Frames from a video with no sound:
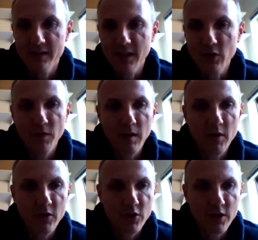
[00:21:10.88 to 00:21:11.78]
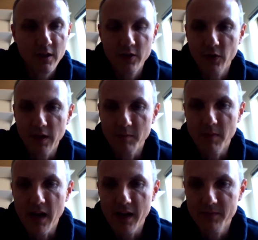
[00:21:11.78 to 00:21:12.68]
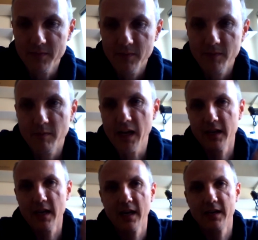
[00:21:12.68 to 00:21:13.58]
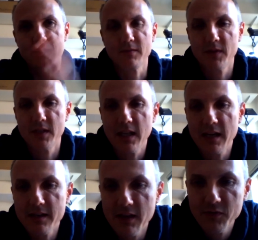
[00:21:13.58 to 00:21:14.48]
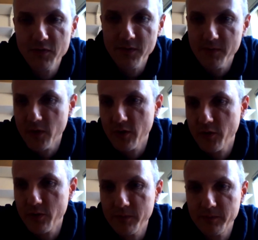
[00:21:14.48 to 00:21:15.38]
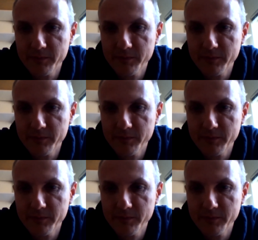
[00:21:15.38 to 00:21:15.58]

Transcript: Thank you very much, Yuri. Bye. Bye, guys. Stay safe, all of you.